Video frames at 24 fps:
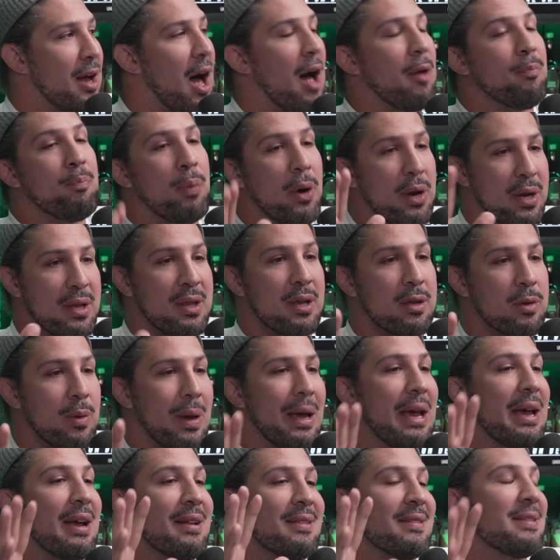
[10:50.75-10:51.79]
I'll put it this way:
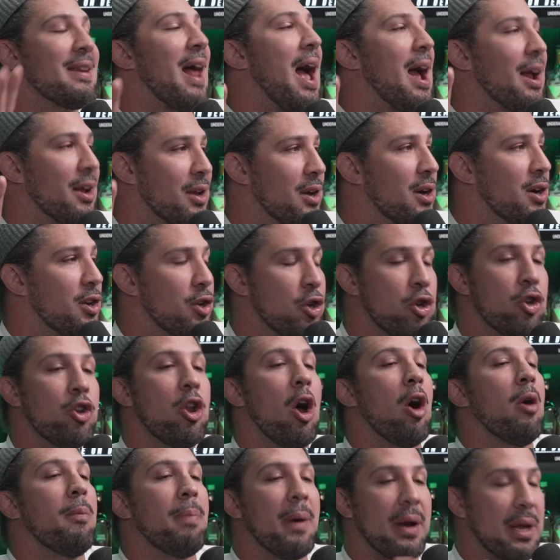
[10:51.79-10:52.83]
it's not good.
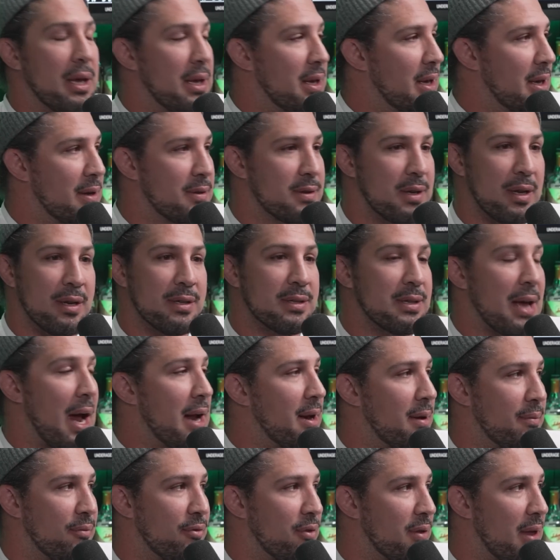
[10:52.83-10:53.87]
Nobody is going to sign
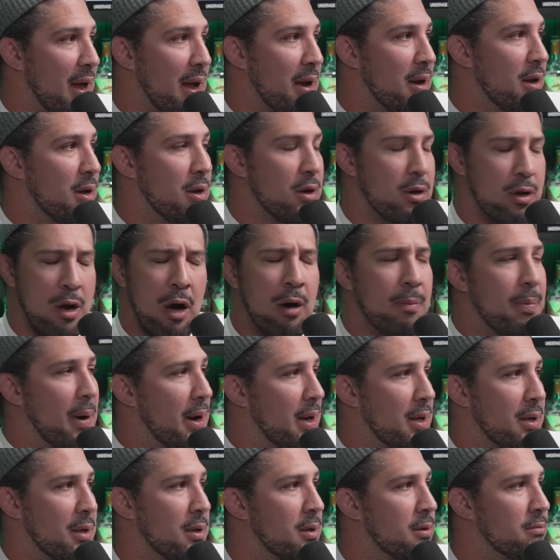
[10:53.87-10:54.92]
him for that. Nobody.
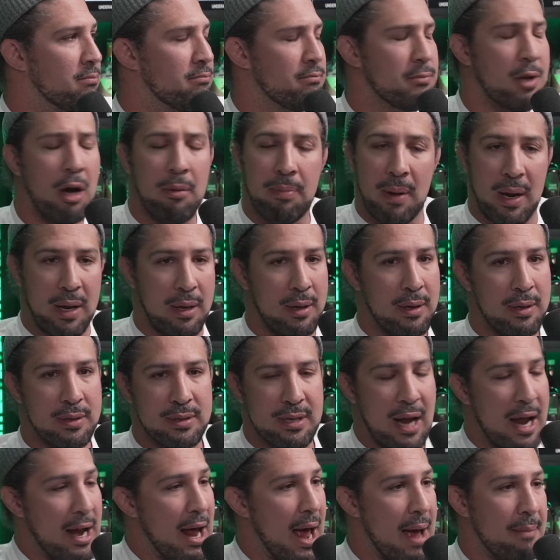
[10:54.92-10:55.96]
Nobody. It's
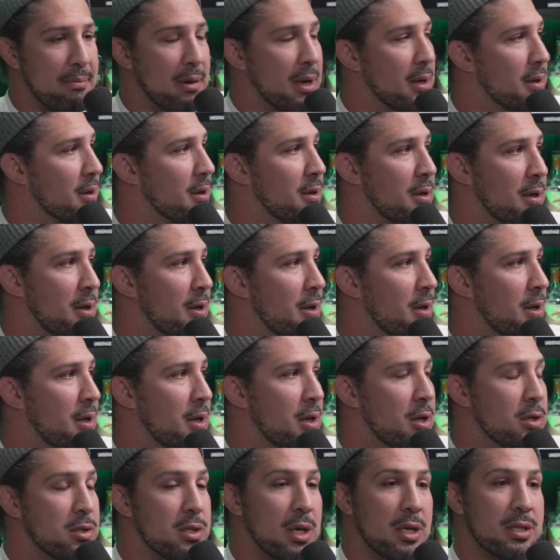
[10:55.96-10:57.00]
not happening.
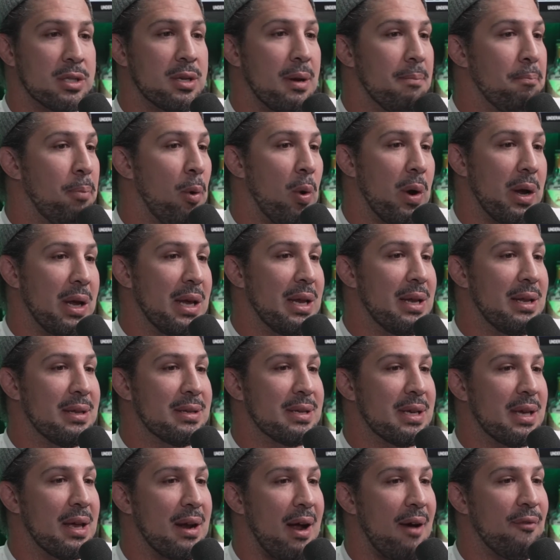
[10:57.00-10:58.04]
So at some point, he needs to
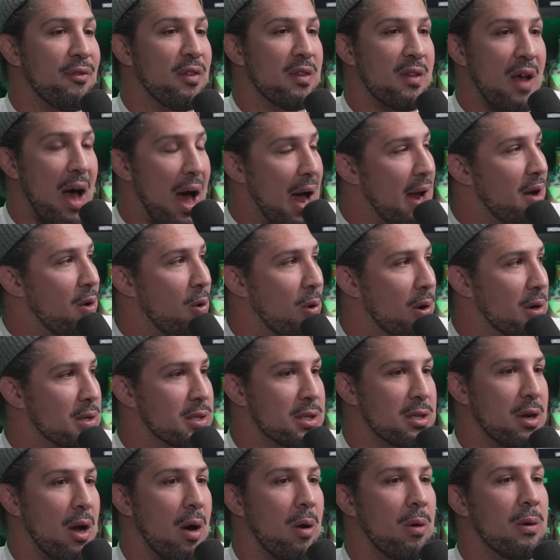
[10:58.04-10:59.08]
get off his high horse
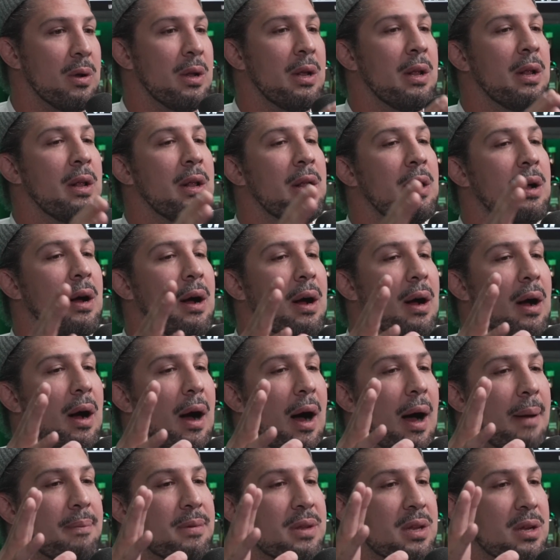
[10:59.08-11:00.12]
and go,
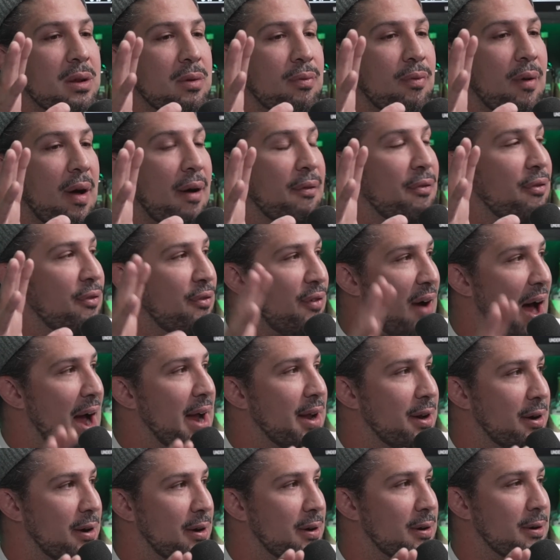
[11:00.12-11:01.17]
I'm still a
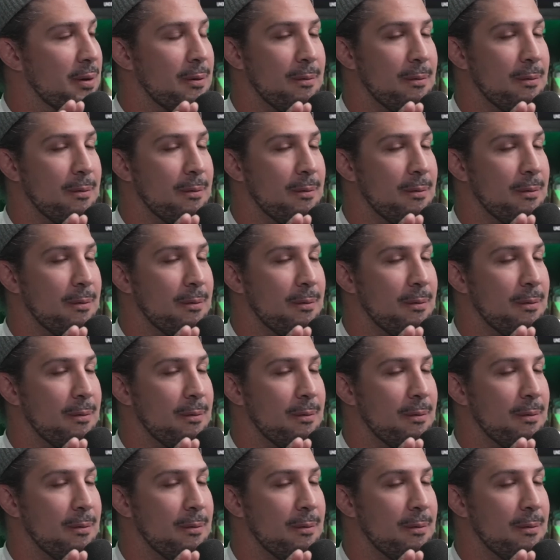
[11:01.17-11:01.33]
fighter.